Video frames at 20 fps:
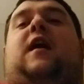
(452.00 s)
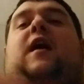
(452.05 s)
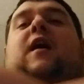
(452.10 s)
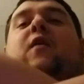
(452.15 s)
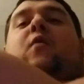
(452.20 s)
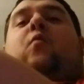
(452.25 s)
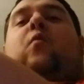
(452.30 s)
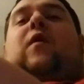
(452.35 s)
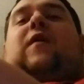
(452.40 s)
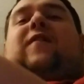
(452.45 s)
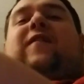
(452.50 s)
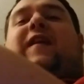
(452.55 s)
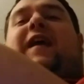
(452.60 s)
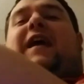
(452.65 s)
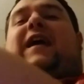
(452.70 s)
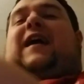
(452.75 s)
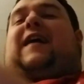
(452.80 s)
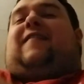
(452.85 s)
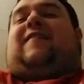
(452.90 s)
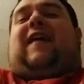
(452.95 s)
once
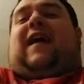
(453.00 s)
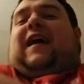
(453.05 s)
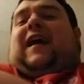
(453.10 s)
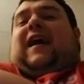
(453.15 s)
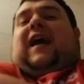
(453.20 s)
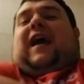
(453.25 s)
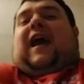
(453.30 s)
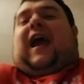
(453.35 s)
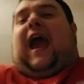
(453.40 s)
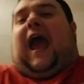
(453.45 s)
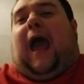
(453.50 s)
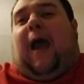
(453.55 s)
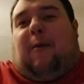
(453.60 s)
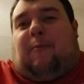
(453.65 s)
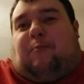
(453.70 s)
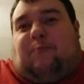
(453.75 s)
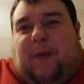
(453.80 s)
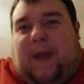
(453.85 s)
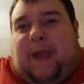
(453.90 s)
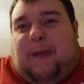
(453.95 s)
again I say,
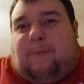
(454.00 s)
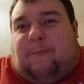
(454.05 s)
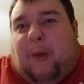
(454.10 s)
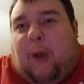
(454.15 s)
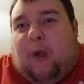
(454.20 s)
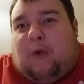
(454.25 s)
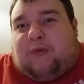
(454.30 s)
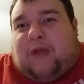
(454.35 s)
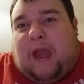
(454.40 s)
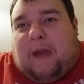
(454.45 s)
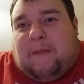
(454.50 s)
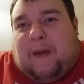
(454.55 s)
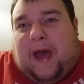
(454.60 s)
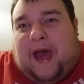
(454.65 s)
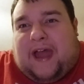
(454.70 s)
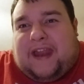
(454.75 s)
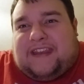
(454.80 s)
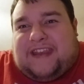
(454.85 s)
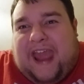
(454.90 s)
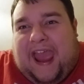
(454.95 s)
Happy
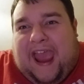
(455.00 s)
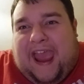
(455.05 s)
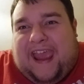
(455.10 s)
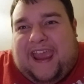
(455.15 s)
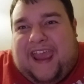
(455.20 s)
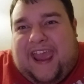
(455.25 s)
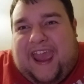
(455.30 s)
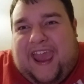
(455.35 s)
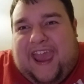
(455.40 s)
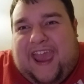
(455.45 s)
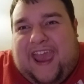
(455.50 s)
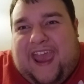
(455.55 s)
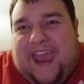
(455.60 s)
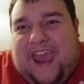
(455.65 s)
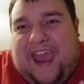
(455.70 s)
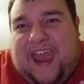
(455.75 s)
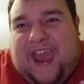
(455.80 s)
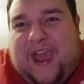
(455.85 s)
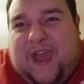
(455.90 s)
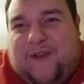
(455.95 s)
Pokemon Day
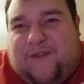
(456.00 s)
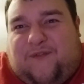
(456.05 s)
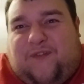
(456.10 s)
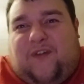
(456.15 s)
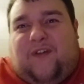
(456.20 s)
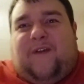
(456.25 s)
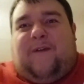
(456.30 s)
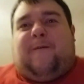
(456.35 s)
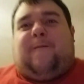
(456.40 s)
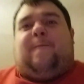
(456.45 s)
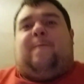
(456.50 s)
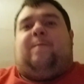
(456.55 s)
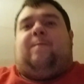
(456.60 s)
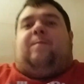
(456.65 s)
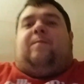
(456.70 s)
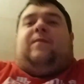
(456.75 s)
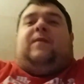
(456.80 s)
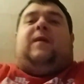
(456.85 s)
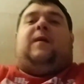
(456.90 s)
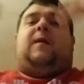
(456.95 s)
Eve!
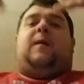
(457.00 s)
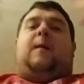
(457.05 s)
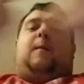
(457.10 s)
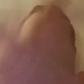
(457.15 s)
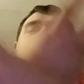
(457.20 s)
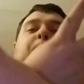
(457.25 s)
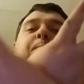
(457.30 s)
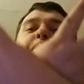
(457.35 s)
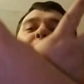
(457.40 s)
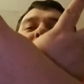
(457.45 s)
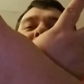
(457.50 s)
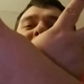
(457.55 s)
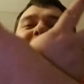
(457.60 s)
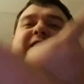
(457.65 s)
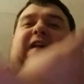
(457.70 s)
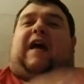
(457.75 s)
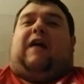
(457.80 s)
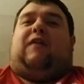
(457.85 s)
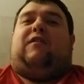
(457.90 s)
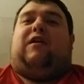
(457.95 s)
Peace
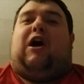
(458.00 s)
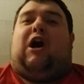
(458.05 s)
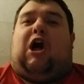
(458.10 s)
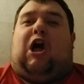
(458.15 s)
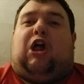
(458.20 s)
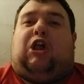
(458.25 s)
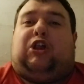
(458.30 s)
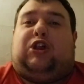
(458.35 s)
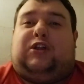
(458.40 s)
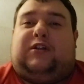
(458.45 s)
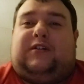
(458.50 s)
out, y'all.